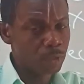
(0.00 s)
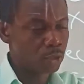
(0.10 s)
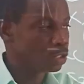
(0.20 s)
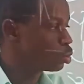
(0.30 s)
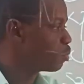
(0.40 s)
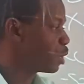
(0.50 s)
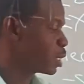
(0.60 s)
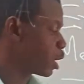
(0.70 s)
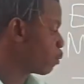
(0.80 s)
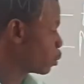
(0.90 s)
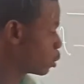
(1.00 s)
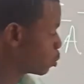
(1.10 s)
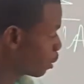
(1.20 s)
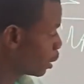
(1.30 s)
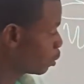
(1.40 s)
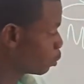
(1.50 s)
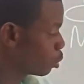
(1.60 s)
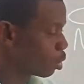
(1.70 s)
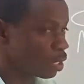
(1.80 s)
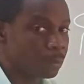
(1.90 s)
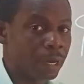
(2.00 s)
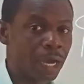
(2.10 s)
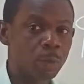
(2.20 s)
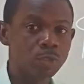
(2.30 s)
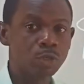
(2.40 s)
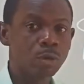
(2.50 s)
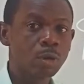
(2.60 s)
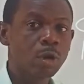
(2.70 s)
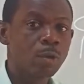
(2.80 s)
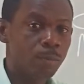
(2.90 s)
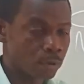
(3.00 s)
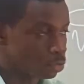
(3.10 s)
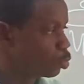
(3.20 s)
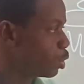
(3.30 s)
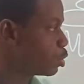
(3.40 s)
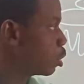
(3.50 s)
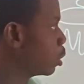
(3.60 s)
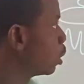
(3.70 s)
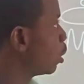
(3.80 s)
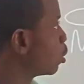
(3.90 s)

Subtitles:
So you need to be very careful with your spelling, with your grammar, and with your punctuation.